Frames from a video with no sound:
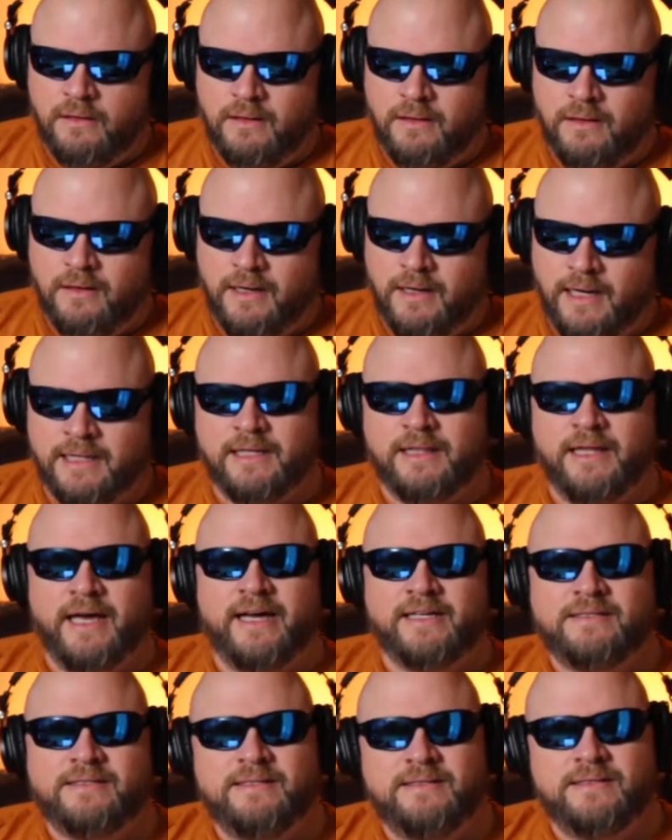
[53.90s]
And then
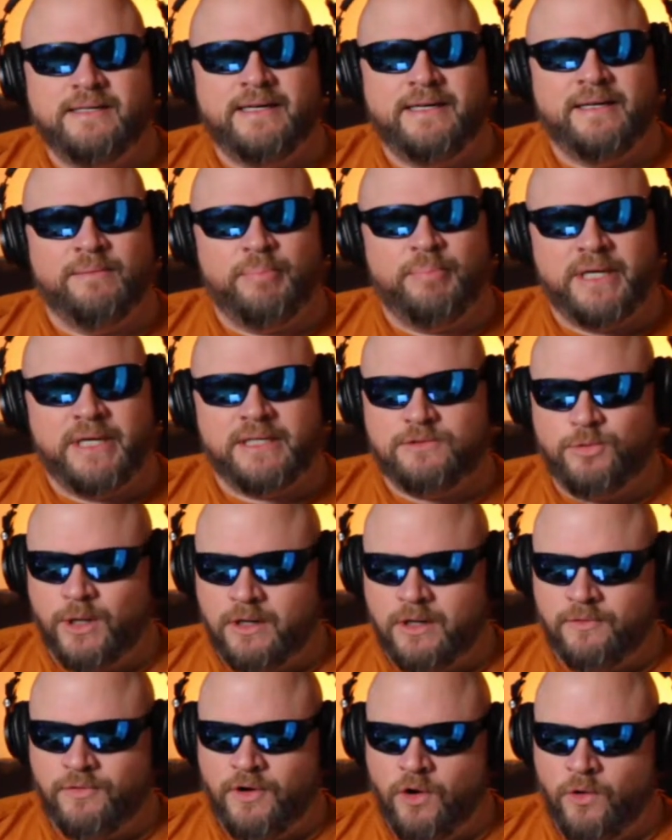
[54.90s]
the SEC and Big
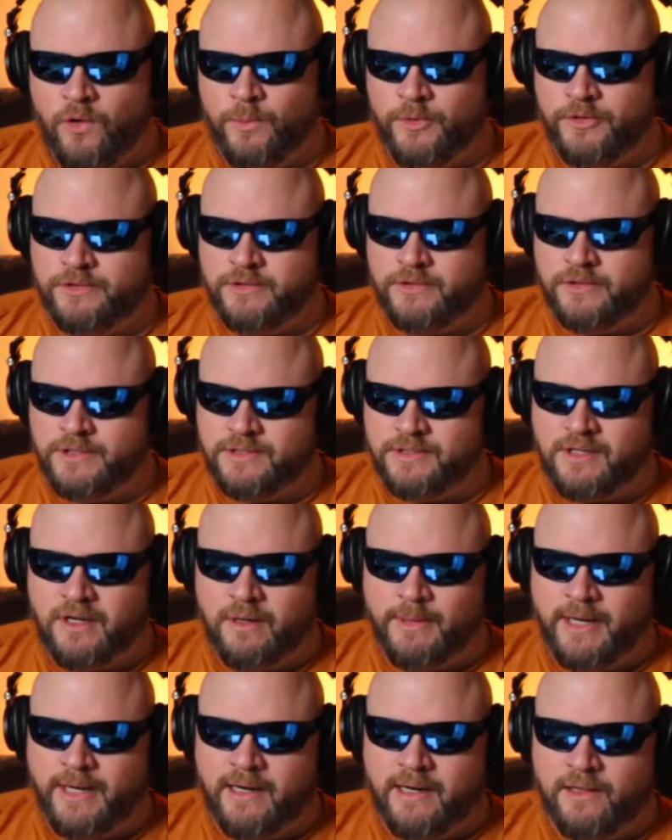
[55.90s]
12 homers are just
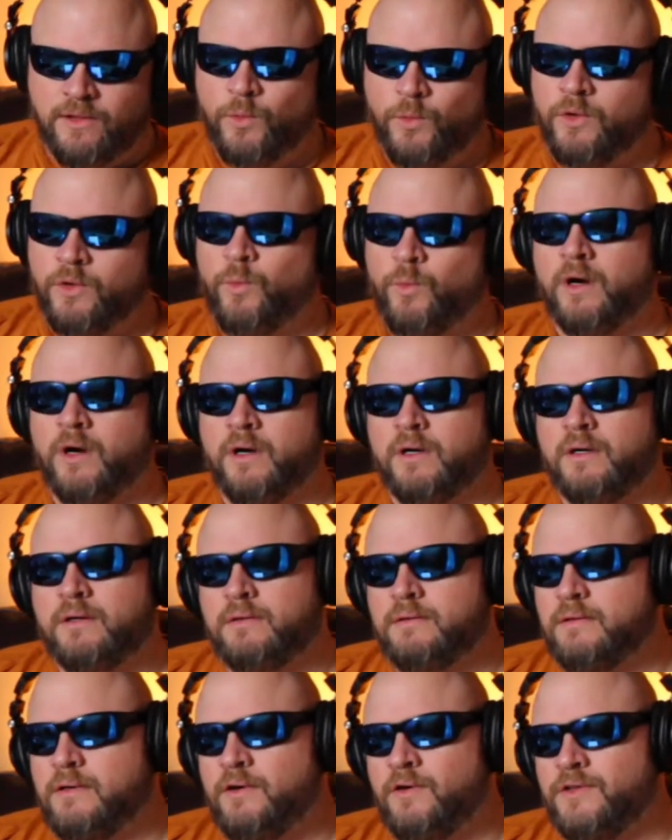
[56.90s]
coming out of the woodwork
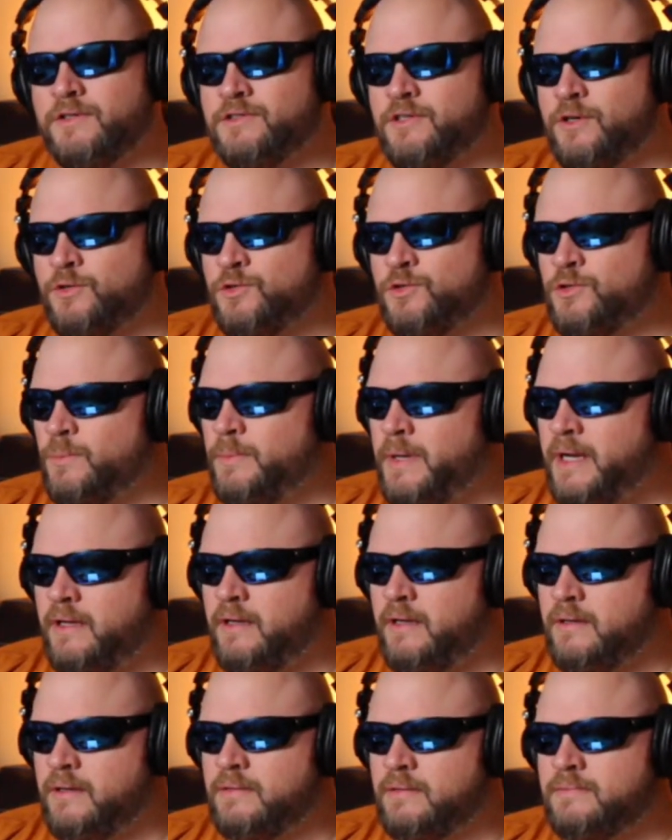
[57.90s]
on the social media